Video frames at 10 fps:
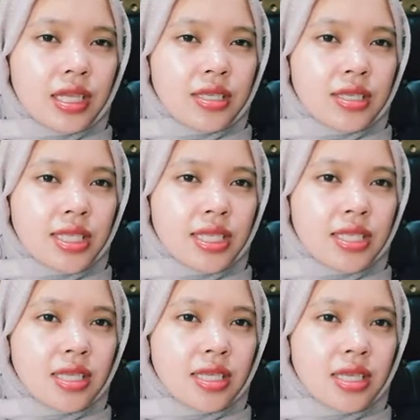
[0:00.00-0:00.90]
So
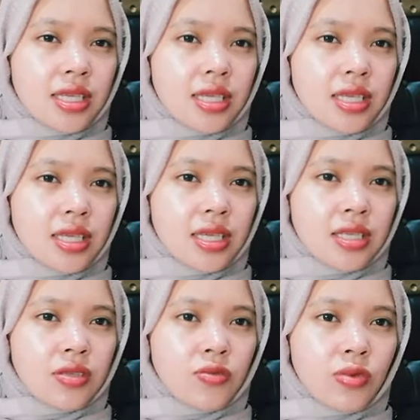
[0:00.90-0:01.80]
this
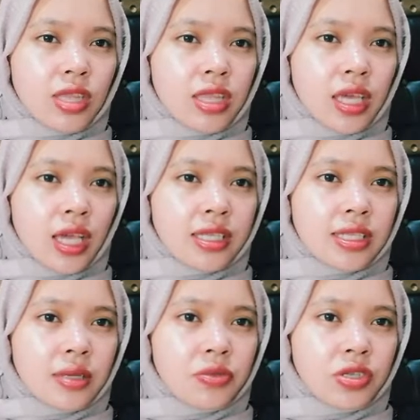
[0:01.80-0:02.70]
is with the
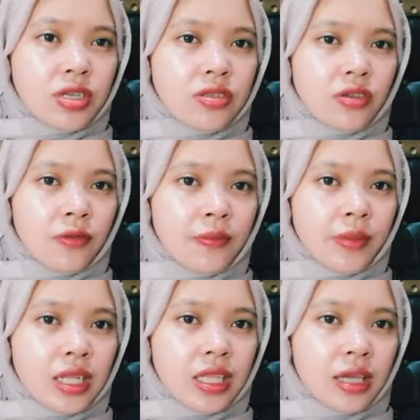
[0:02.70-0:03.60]
exceptions of
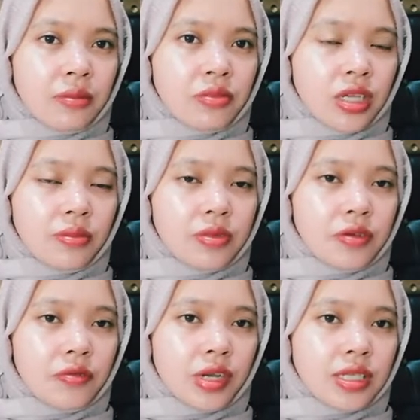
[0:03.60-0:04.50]
maritime
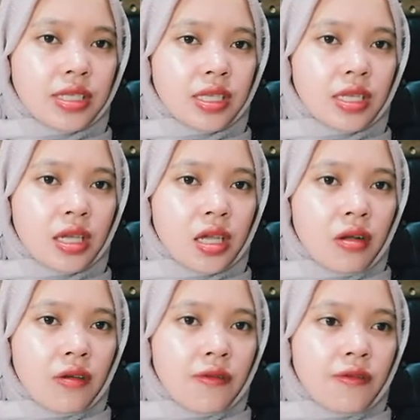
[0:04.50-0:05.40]
debt arising
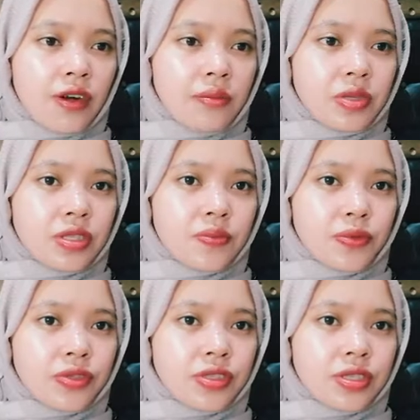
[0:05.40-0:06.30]
from
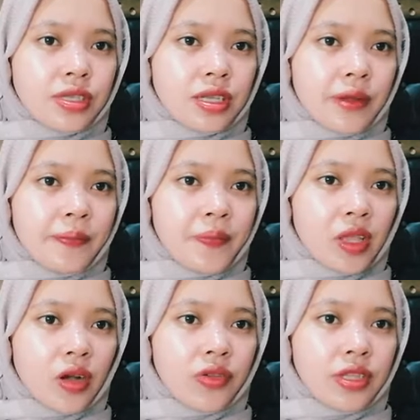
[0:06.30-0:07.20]
disputes
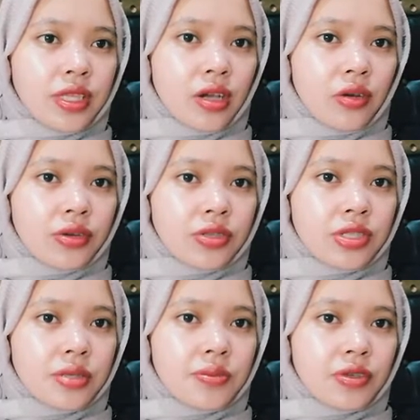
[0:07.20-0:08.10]
on the
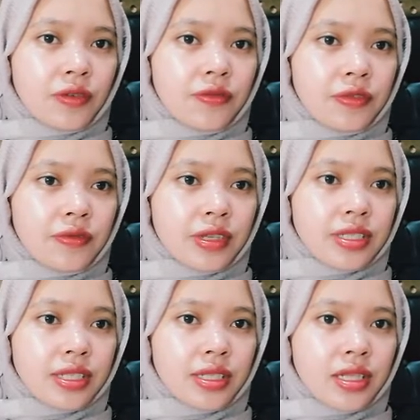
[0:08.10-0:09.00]
ownerships of the
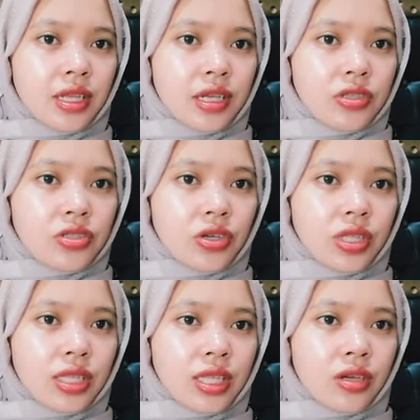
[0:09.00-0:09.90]
vessel,
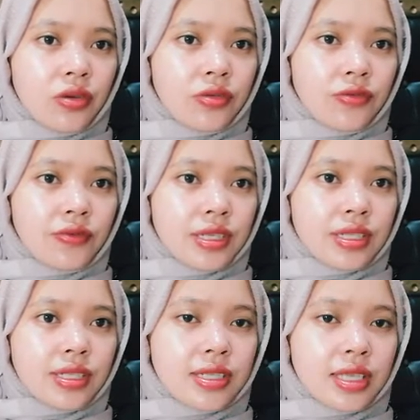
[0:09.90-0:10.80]
jointly owned
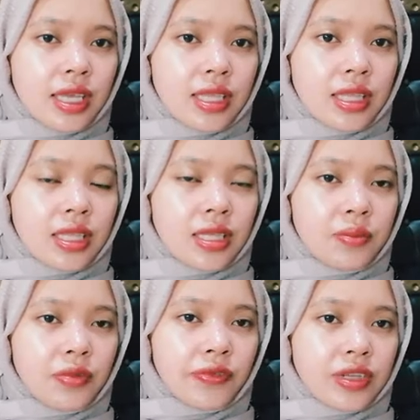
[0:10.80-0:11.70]
vessels, and the
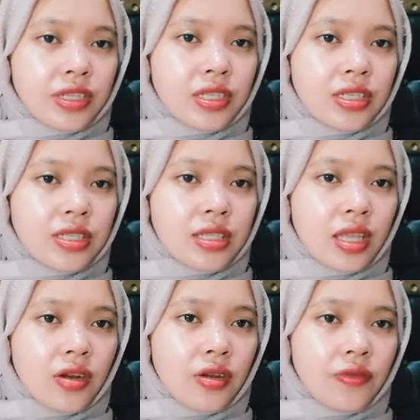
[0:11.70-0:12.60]
provisions
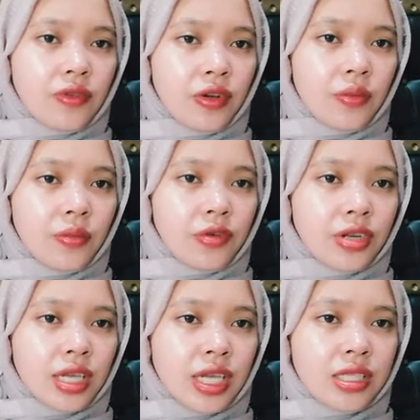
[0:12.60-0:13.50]
thereof of
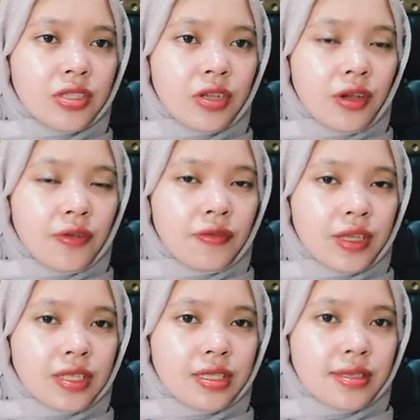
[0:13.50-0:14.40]
mortgage
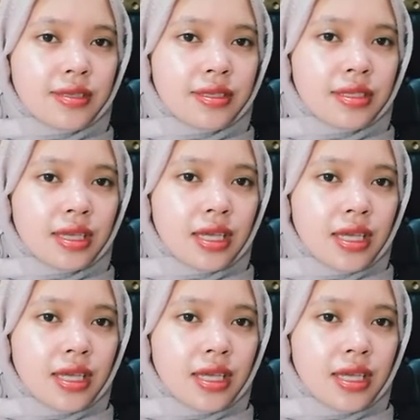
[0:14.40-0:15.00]
vessels.